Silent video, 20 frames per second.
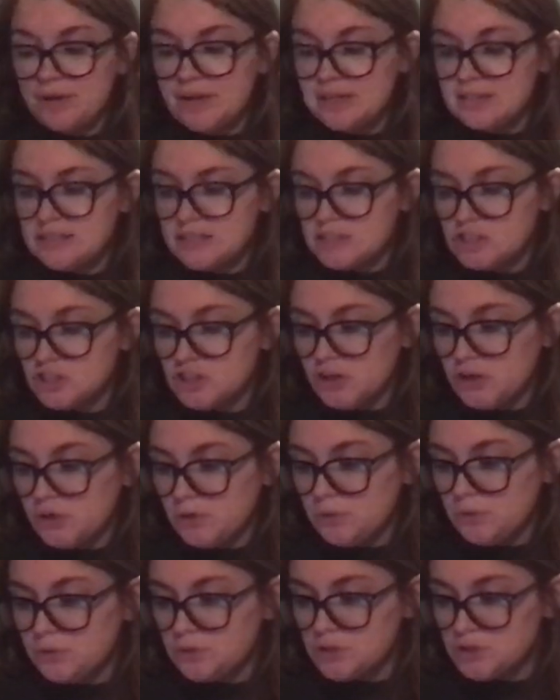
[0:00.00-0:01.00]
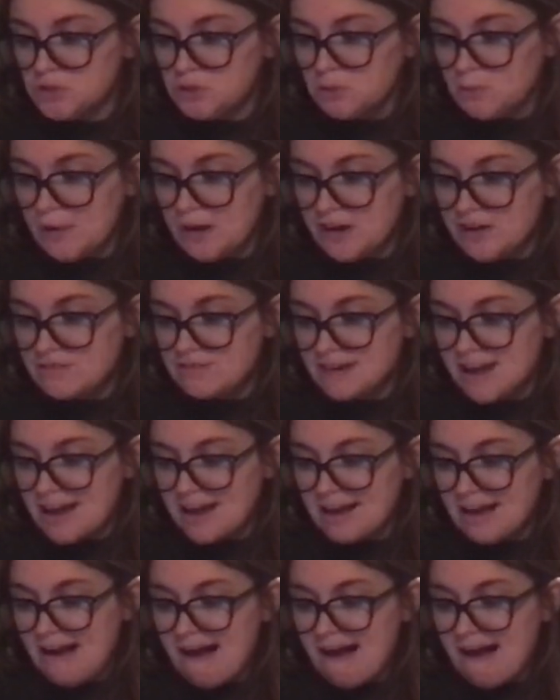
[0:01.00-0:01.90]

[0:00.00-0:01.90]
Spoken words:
It's this cute square neck